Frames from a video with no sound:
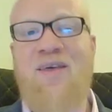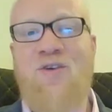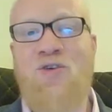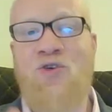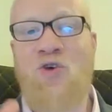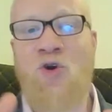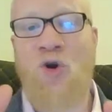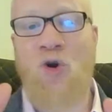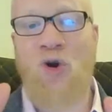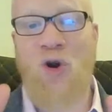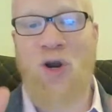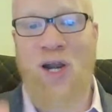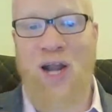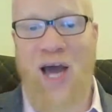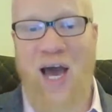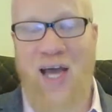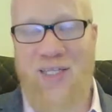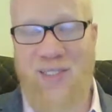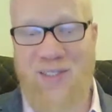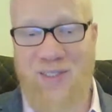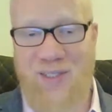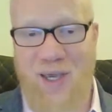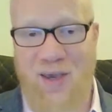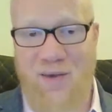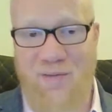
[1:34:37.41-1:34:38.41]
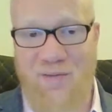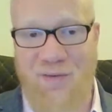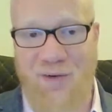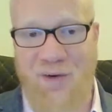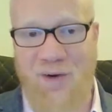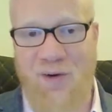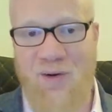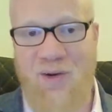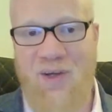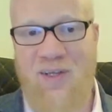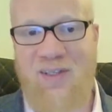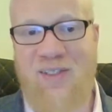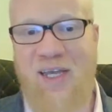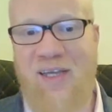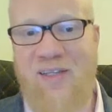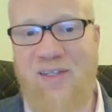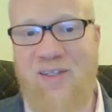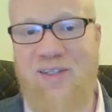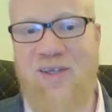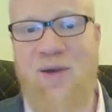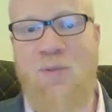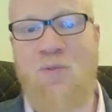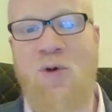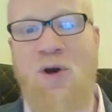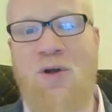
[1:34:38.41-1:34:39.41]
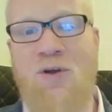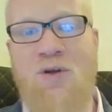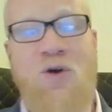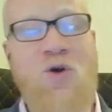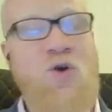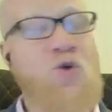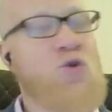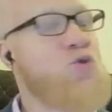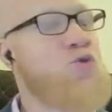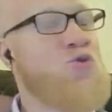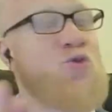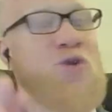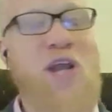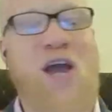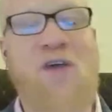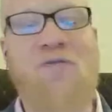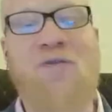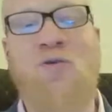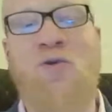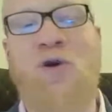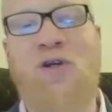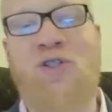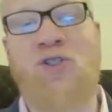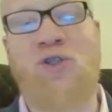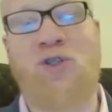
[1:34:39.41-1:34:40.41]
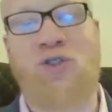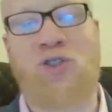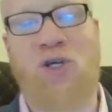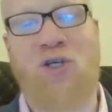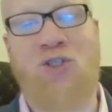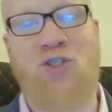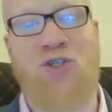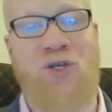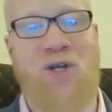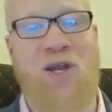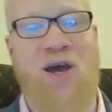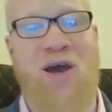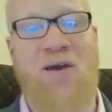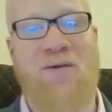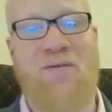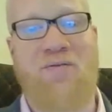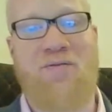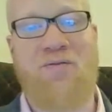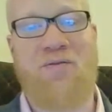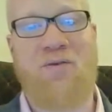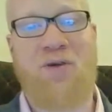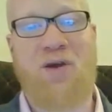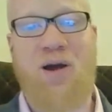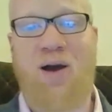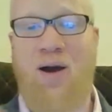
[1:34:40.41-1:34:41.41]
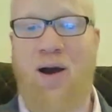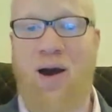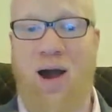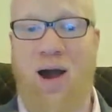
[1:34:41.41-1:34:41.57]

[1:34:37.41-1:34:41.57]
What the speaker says: you're a lot safer than someone who never wants to touch a knife.